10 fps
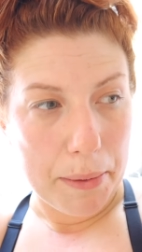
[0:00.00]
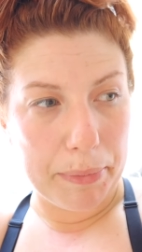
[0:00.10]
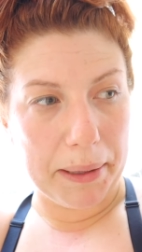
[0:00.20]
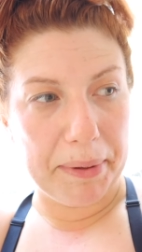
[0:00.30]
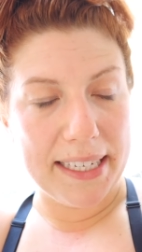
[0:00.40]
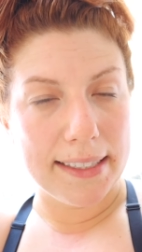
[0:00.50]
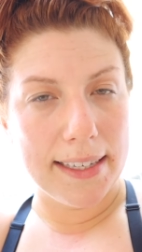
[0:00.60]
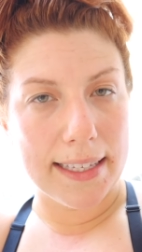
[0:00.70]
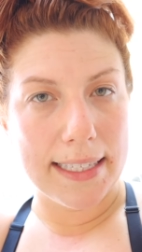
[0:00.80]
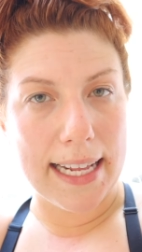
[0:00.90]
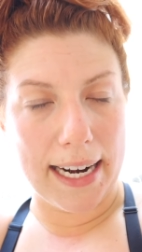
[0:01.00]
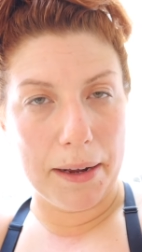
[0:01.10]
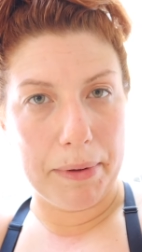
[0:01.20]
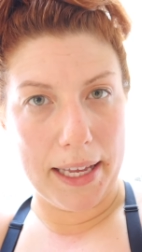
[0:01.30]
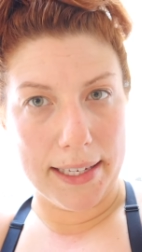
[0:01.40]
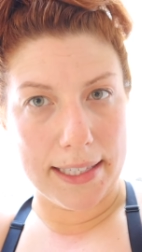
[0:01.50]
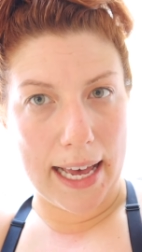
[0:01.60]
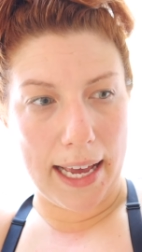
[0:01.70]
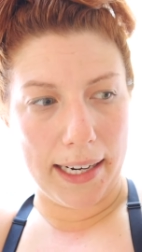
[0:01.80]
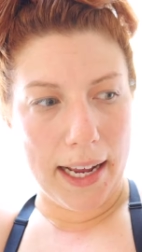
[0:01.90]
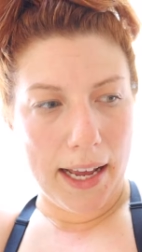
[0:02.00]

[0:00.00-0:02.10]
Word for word: But basically, the setup is that